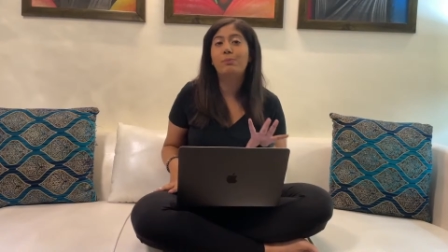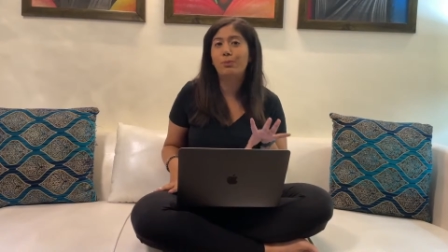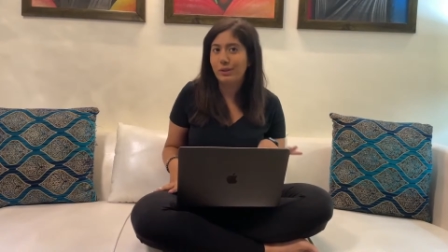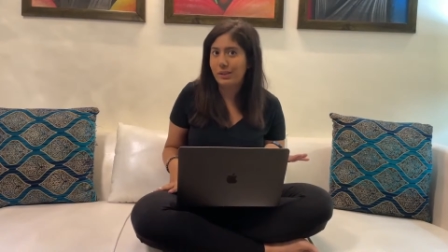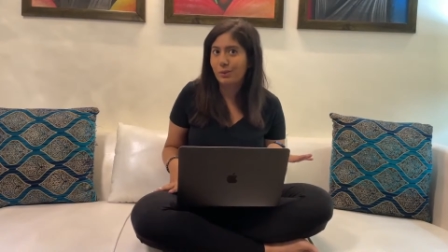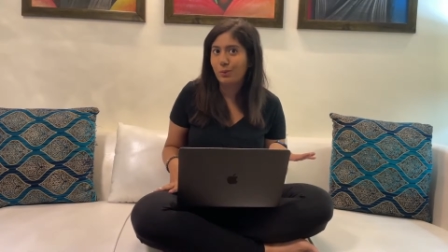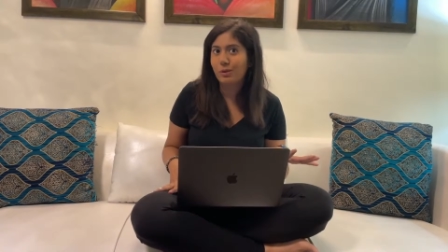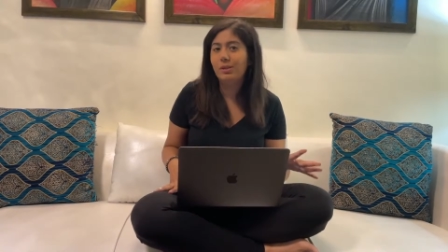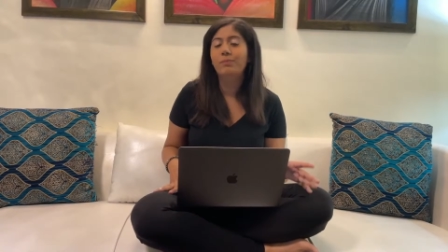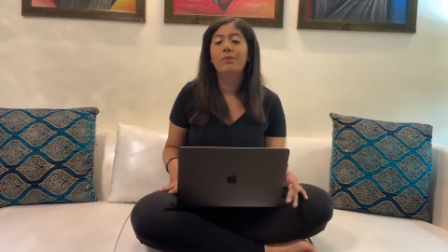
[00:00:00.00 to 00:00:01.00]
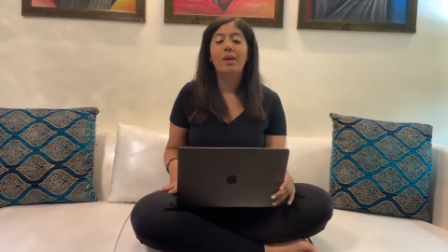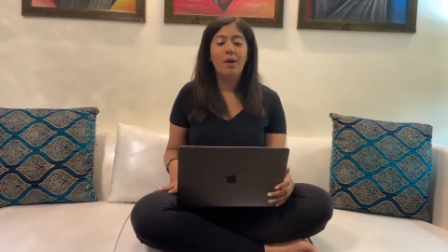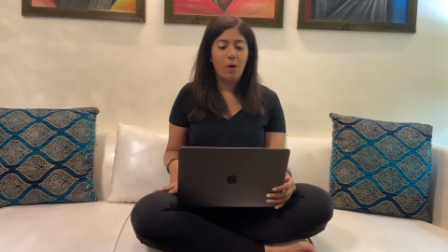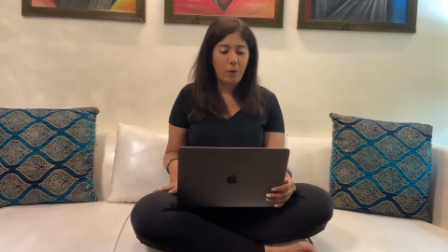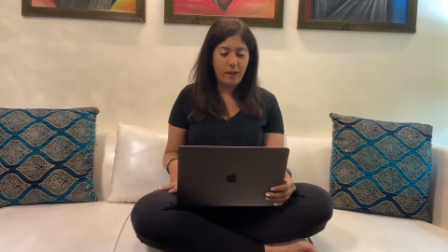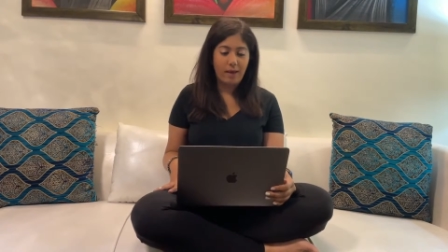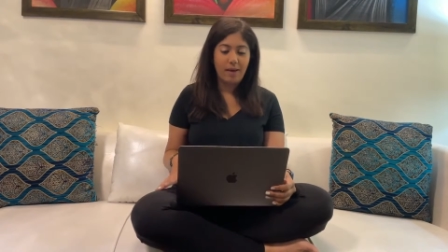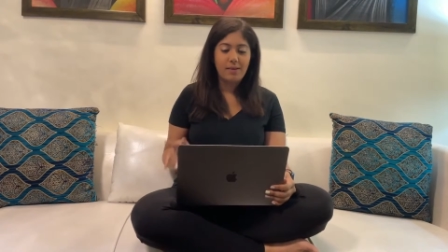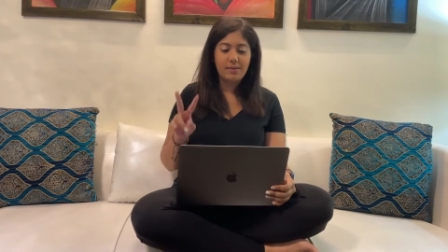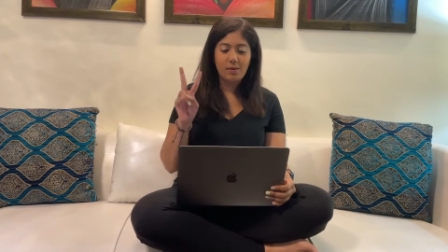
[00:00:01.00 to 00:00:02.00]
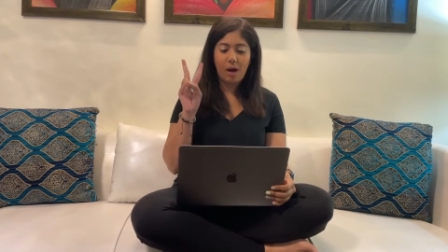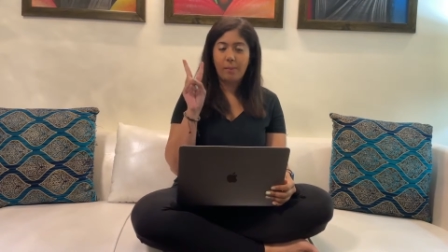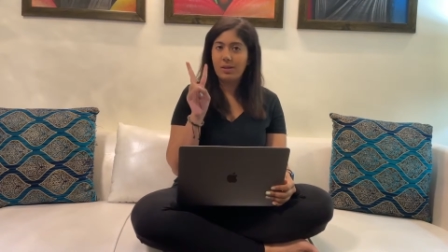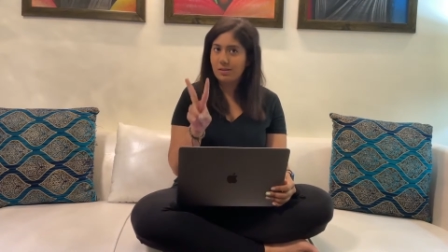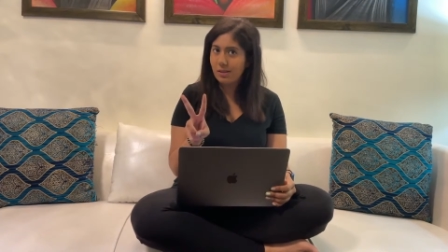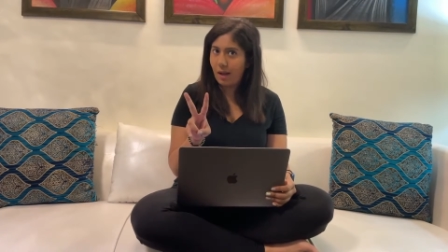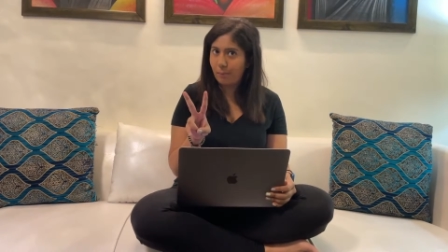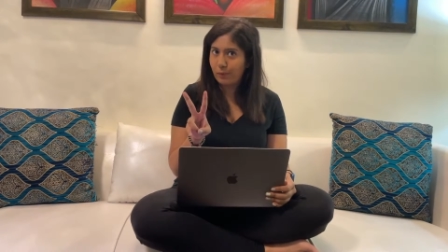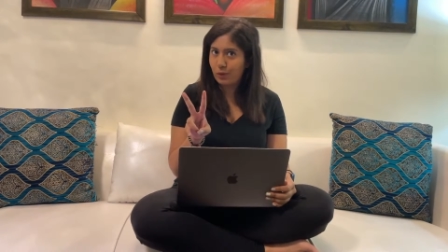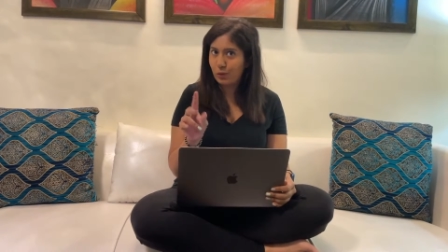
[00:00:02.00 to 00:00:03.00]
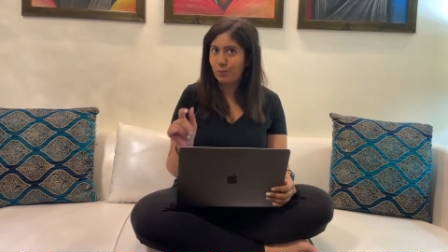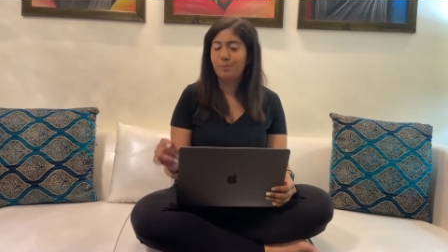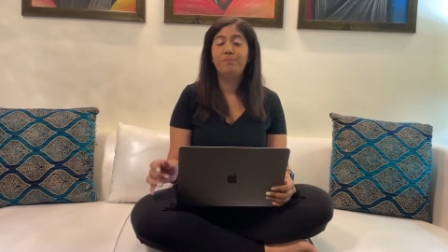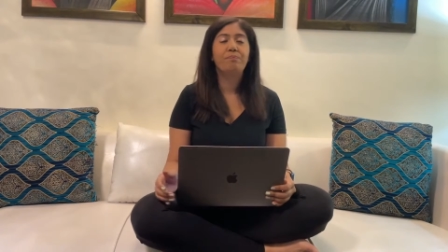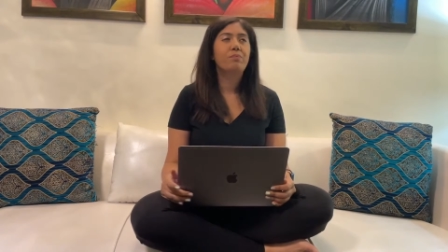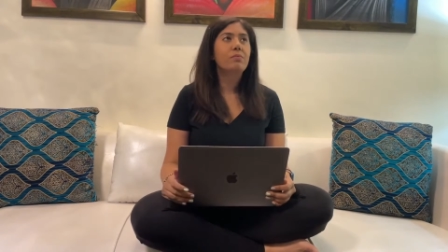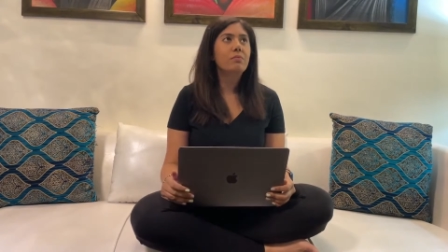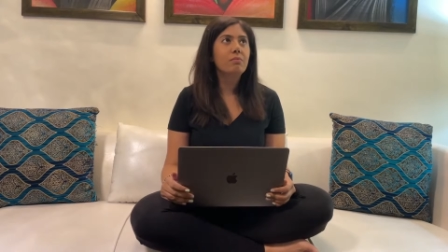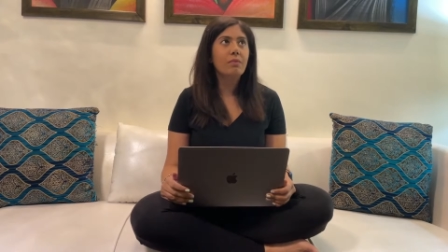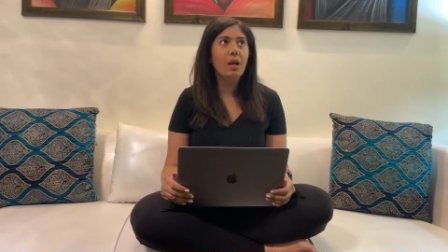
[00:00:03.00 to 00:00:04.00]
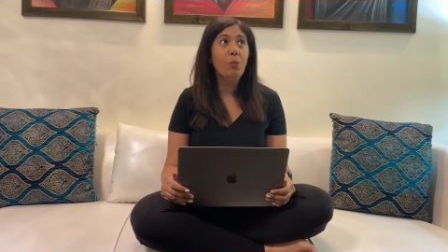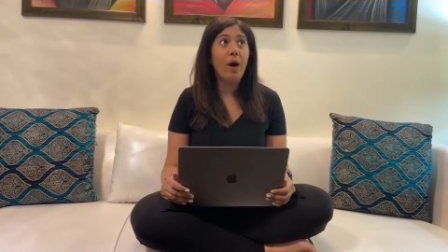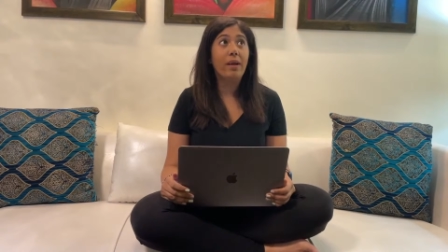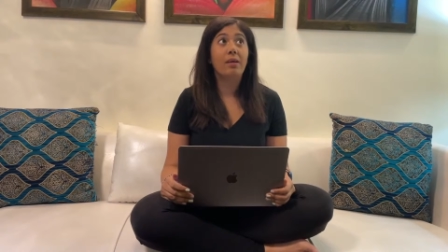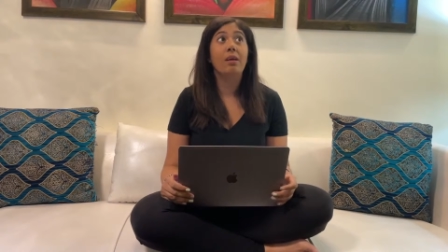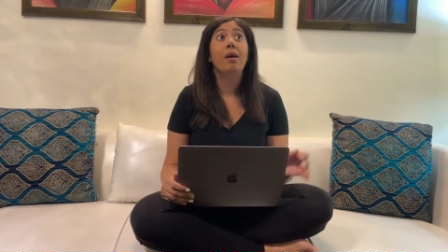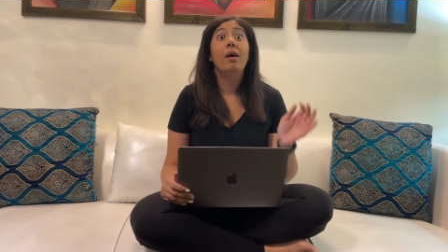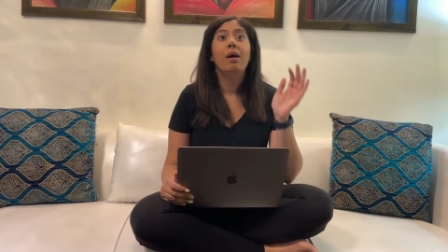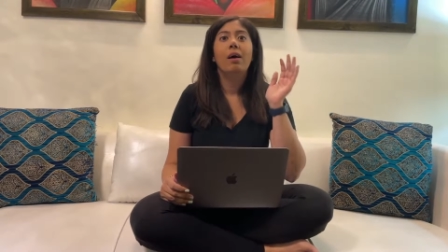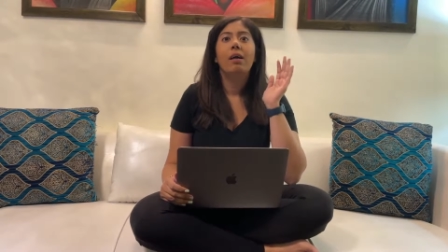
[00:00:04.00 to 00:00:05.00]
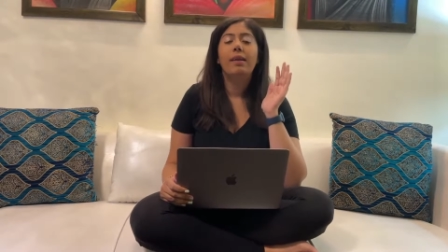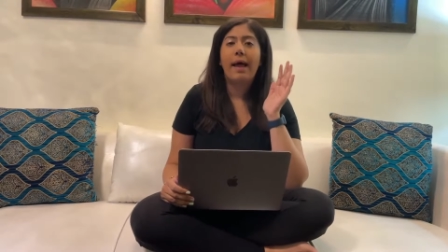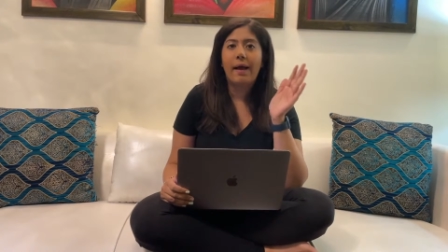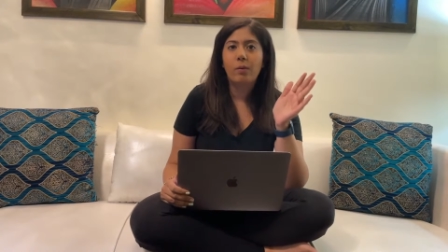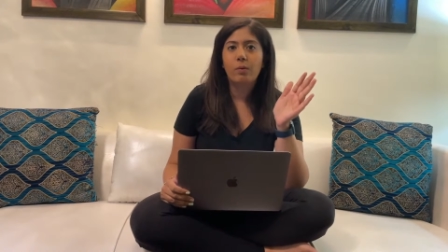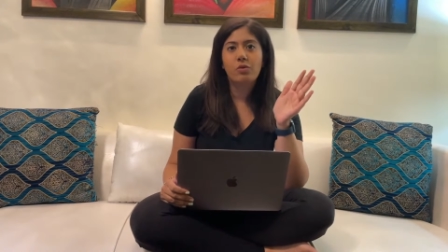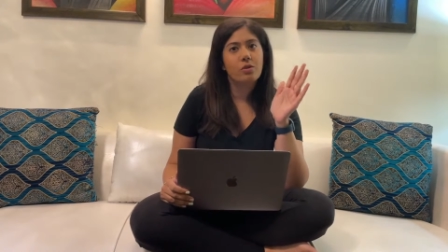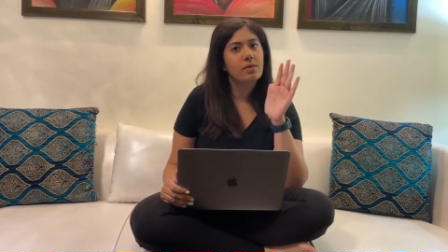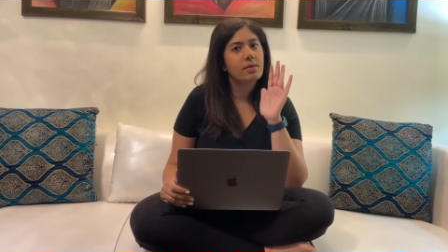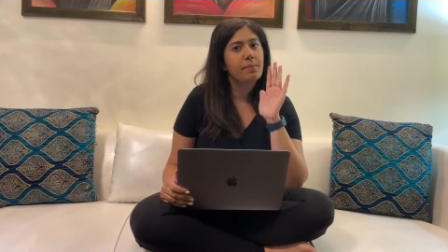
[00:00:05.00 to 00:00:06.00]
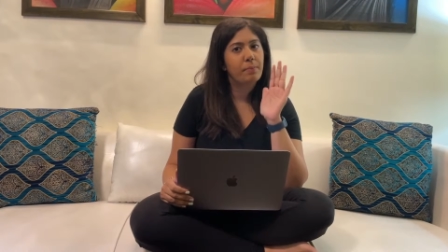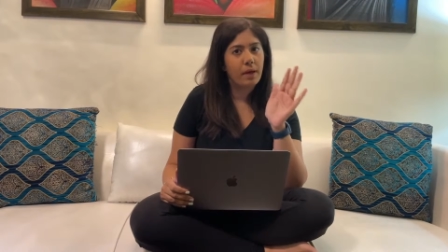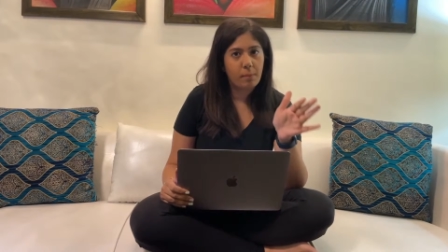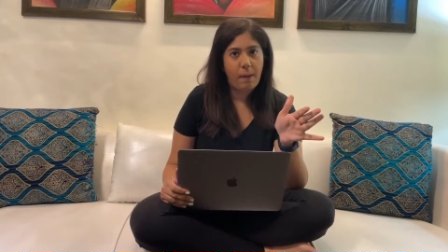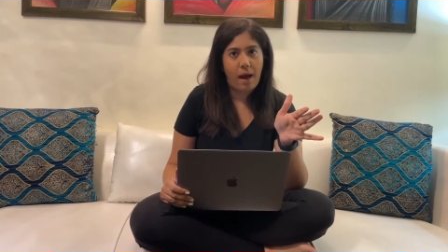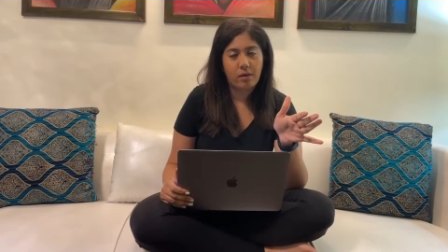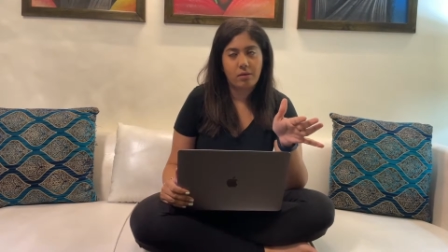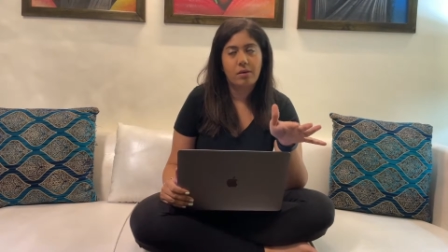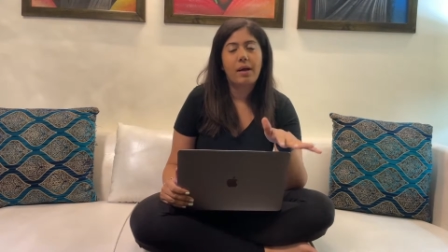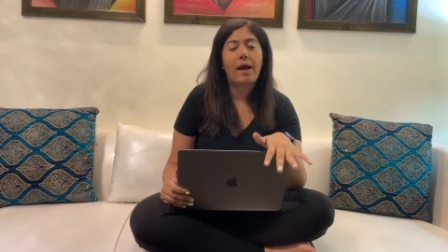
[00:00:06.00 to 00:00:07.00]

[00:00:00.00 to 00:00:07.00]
pretty cool. Okay, so coming to the number two one, language is a big barrier.